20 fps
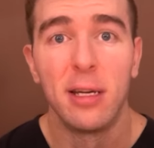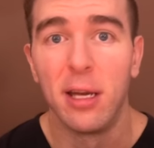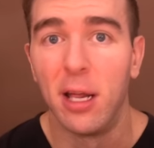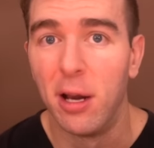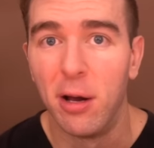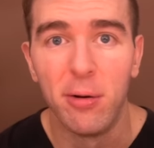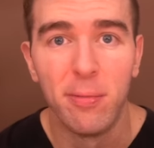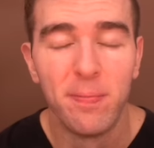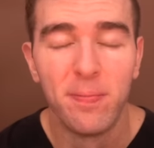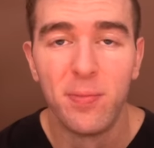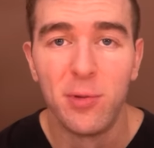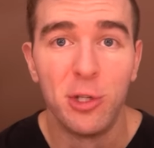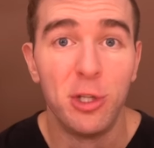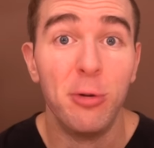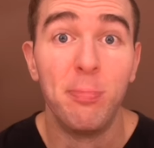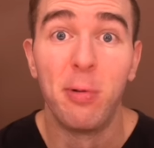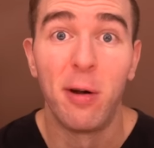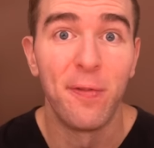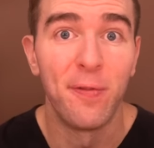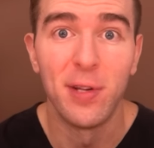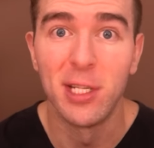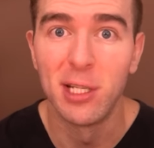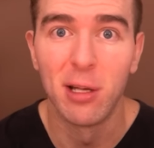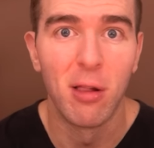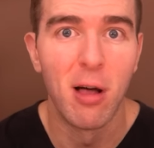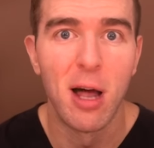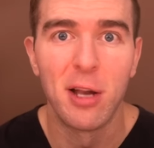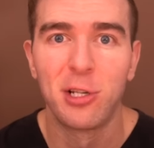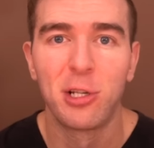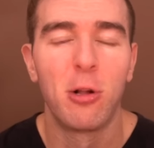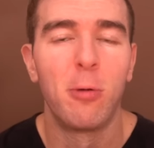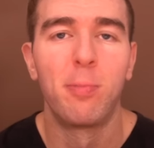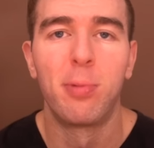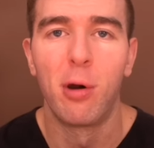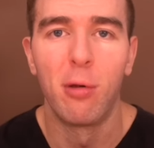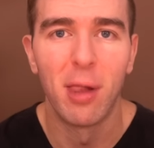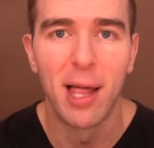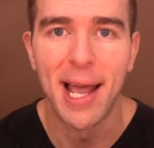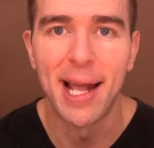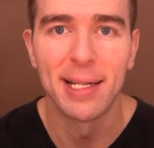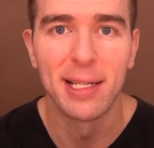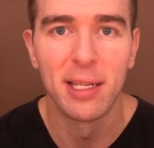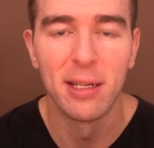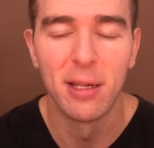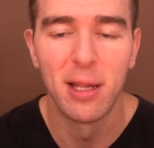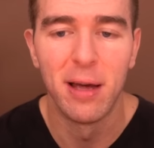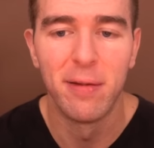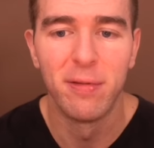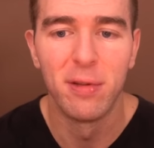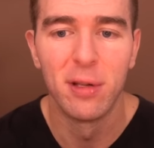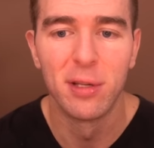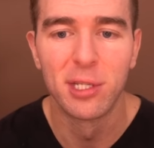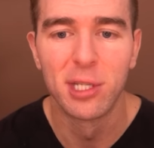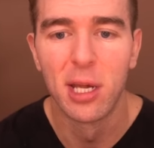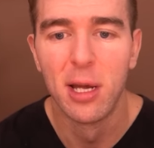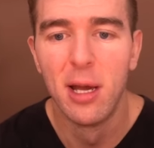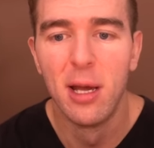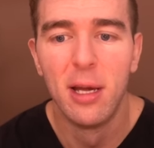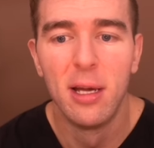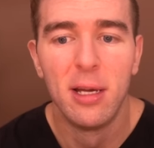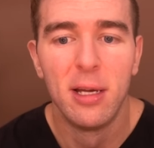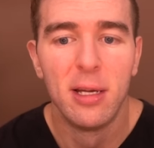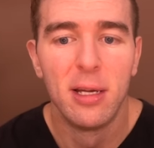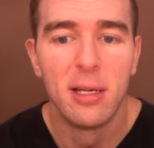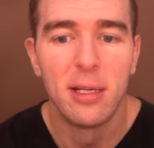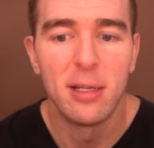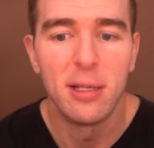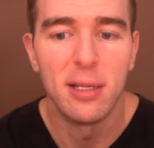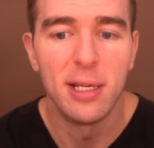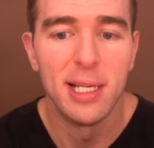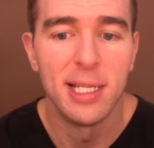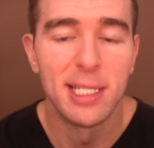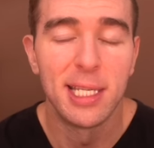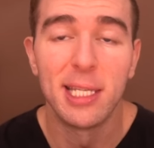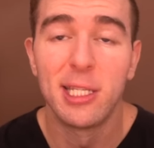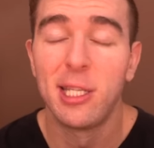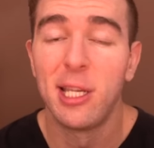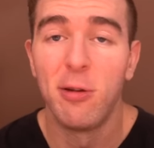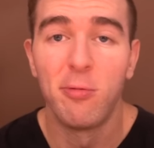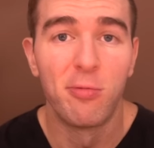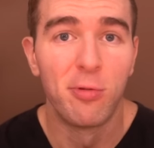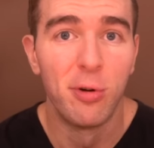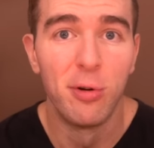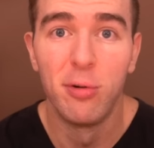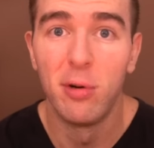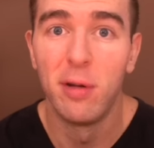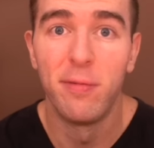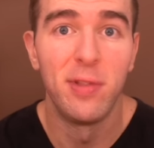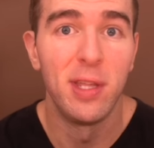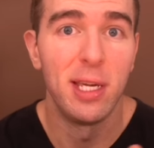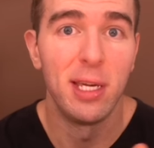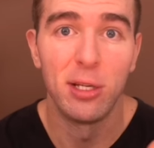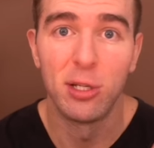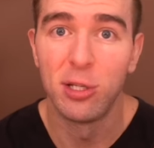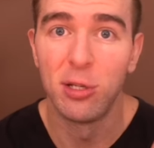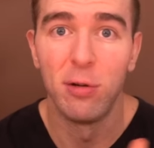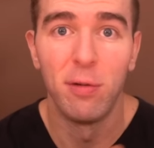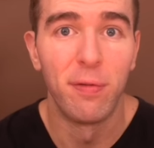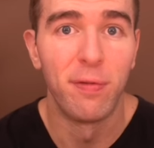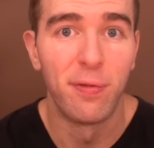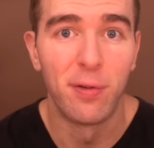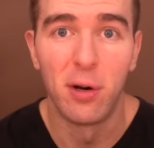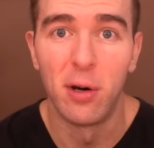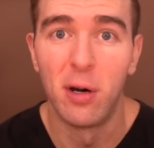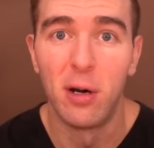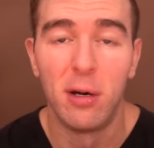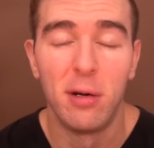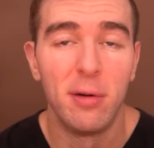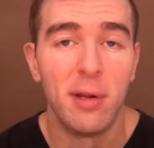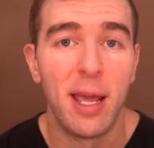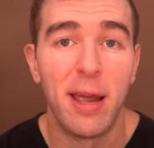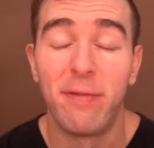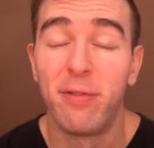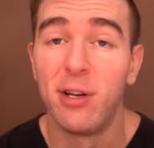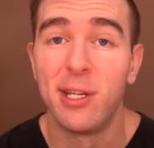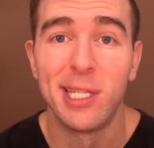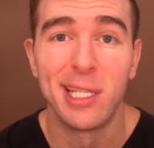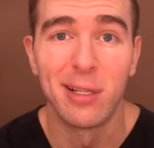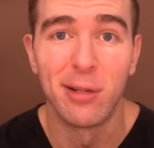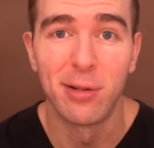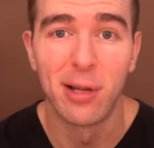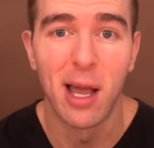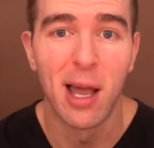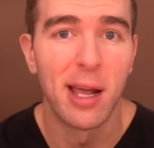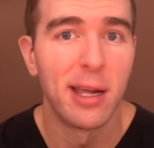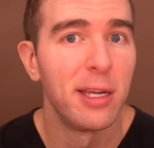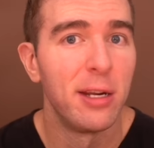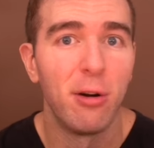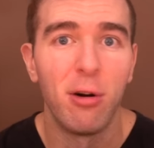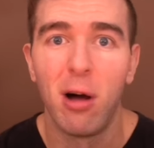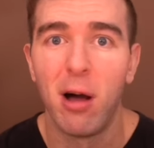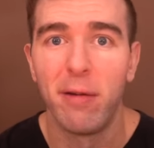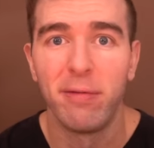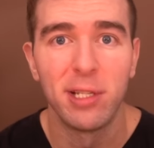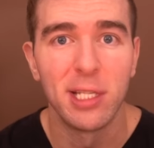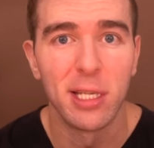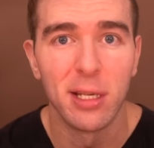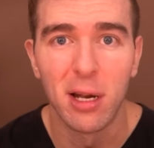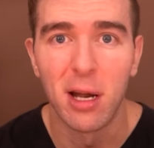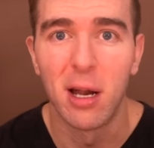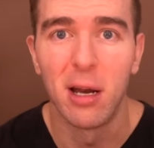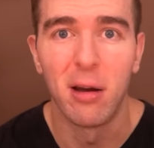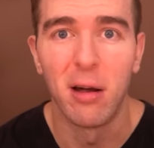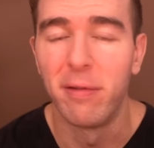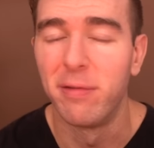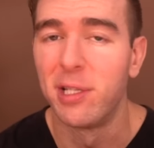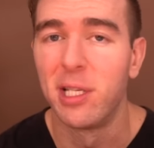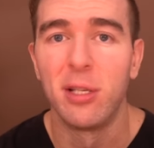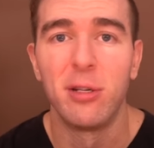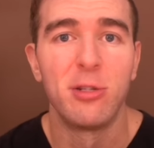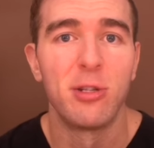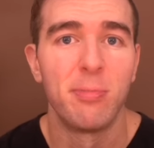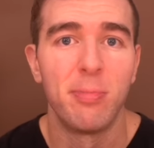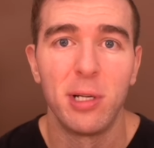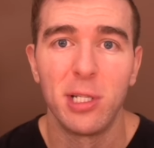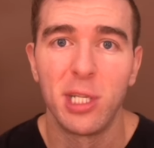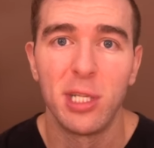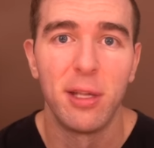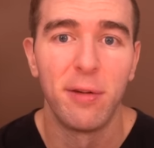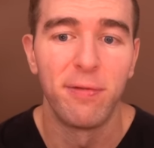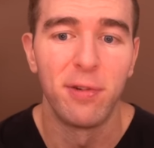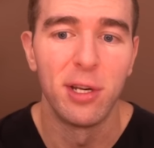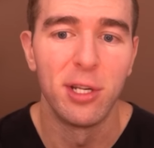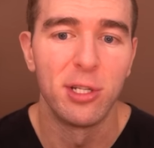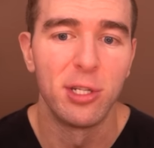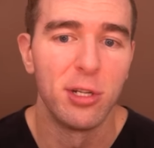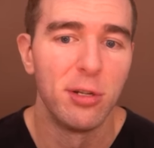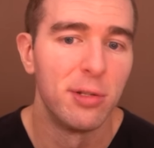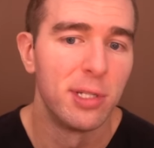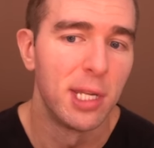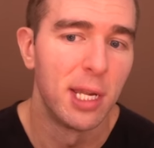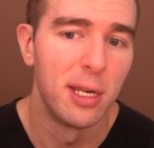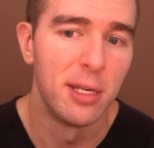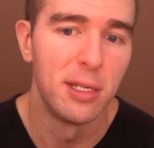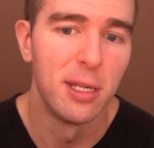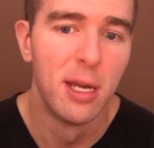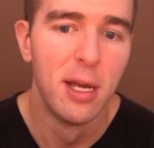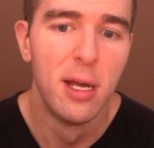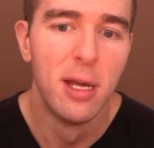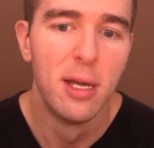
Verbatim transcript: you know, supraphysiological prolactin levels. Is this the root of the issue for every single guy? You know, obviously not. Obviously there's a bunch of different issues, and